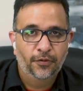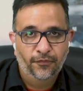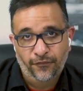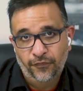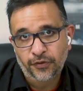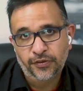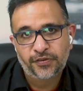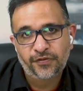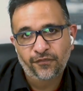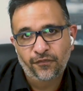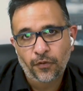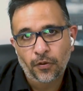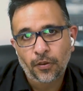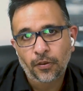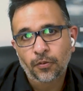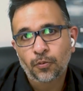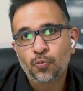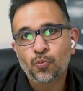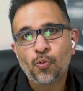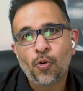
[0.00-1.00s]
first of
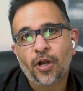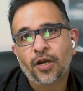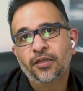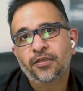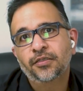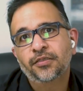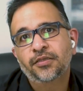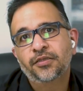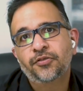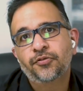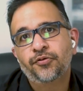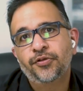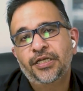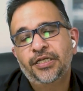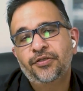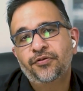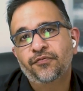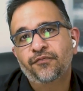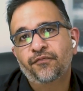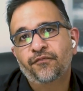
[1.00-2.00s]
all, what are the
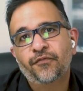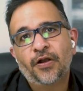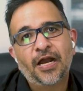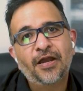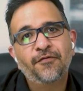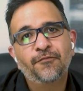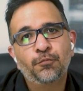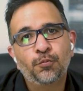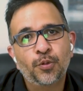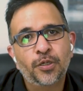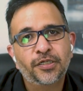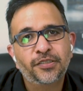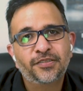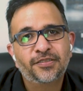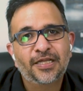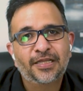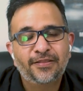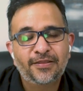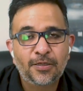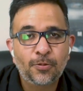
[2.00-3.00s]
3 to 5
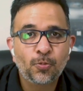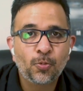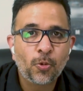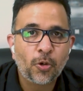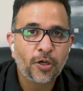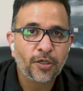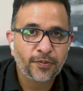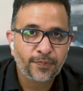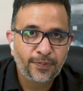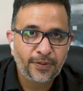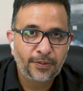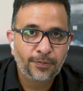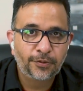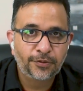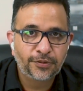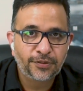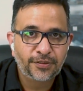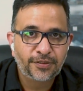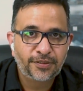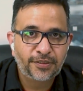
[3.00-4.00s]
words that they want
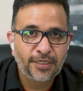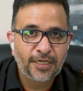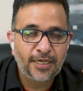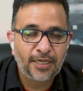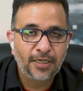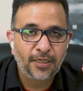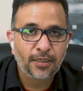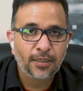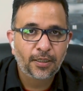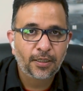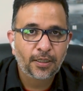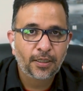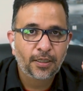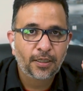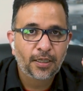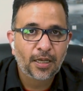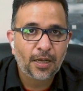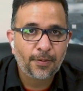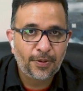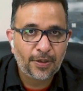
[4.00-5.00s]
people to say
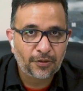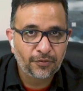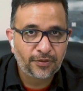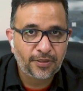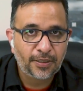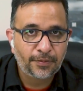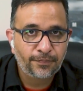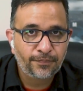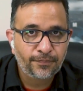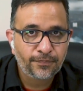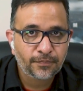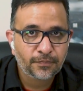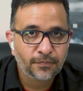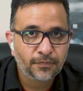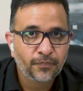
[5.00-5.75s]
about them.